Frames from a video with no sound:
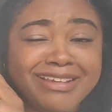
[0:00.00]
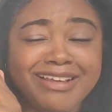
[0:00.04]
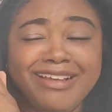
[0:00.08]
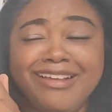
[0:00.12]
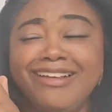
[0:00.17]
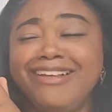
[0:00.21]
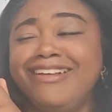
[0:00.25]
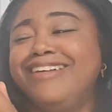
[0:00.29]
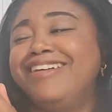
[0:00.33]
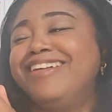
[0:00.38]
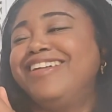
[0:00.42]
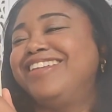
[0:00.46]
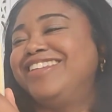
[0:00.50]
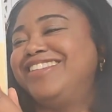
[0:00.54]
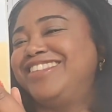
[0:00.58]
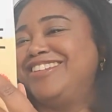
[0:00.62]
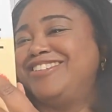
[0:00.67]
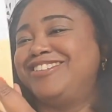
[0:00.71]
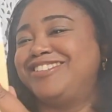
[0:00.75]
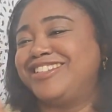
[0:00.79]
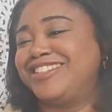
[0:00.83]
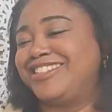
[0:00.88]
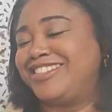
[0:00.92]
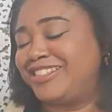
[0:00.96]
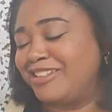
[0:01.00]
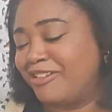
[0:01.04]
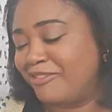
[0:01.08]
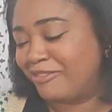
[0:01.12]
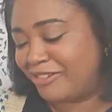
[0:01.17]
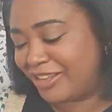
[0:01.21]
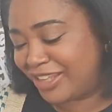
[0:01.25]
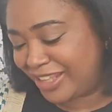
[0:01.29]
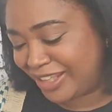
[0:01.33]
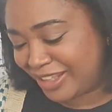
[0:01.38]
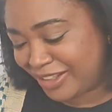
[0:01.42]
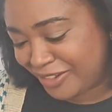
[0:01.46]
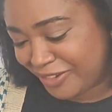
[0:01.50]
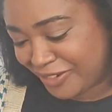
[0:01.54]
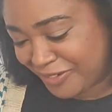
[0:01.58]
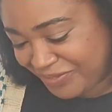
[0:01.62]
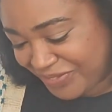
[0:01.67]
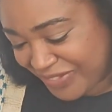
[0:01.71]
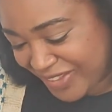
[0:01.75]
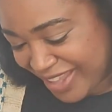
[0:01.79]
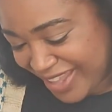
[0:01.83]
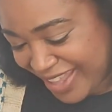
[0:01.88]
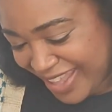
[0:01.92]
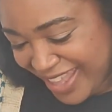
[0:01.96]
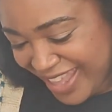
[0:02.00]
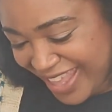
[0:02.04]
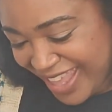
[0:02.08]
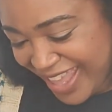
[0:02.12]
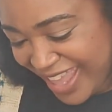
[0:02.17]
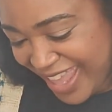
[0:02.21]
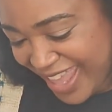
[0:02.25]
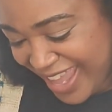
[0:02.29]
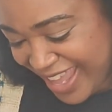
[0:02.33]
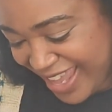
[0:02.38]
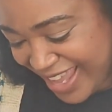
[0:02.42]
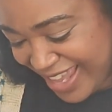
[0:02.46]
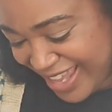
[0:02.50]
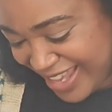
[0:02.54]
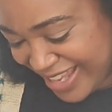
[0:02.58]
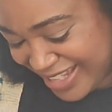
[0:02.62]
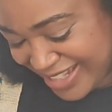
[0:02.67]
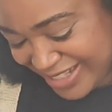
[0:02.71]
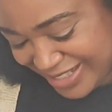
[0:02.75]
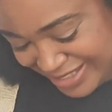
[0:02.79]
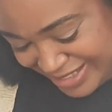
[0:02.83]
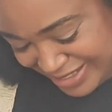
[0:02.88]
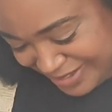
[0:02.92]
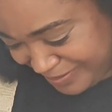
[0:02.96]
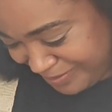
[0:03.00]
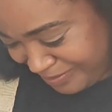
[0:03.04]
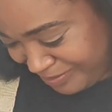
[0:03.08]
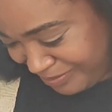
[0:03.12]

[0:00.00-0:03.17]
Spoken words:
oh, they're just so cute. And